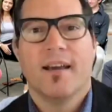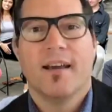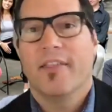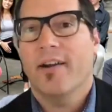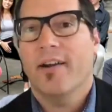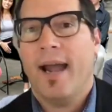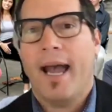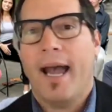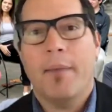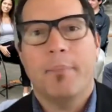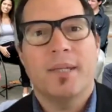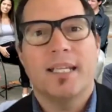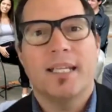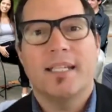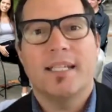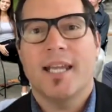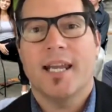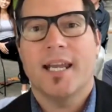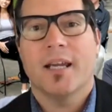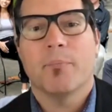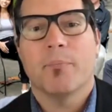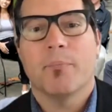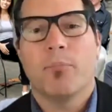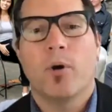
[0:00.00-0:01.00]
They're happy to
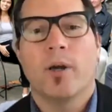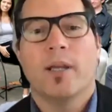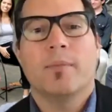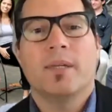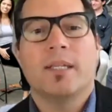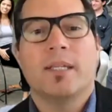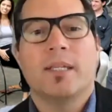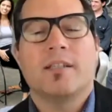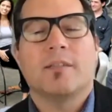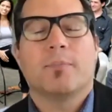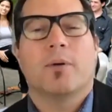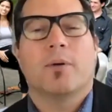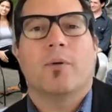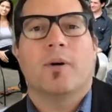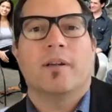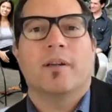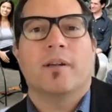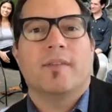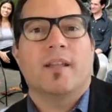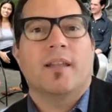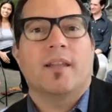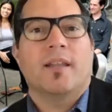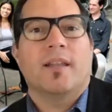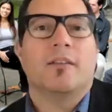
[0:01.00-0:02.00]
take appointments, but one
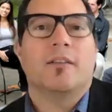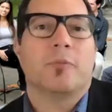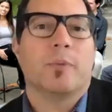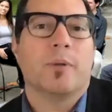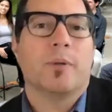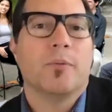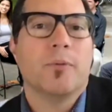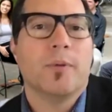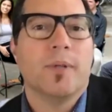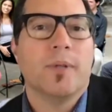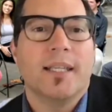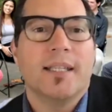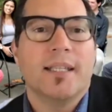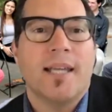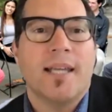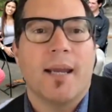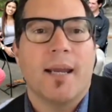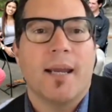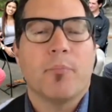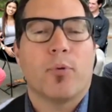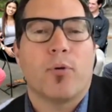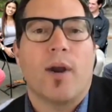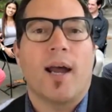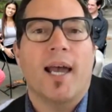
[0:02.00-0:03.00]
of the things we really
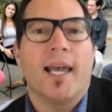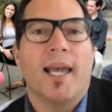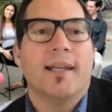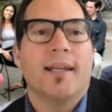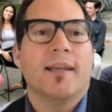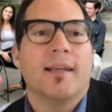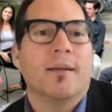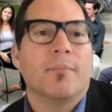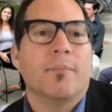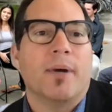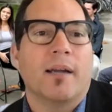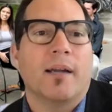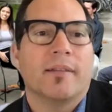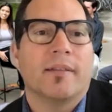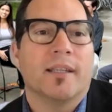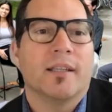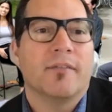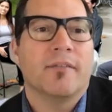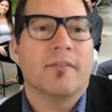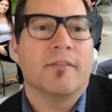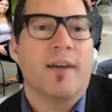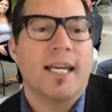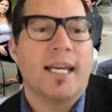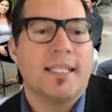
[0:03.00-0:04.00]
take pride in about the
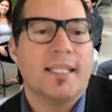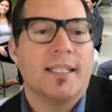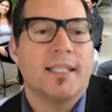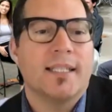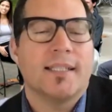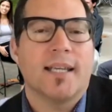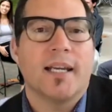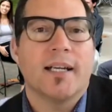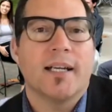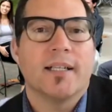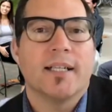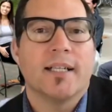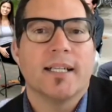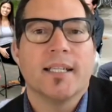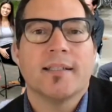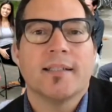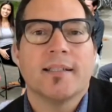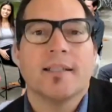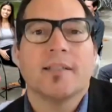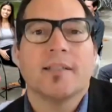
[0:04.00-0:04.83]
Advising Center is it's a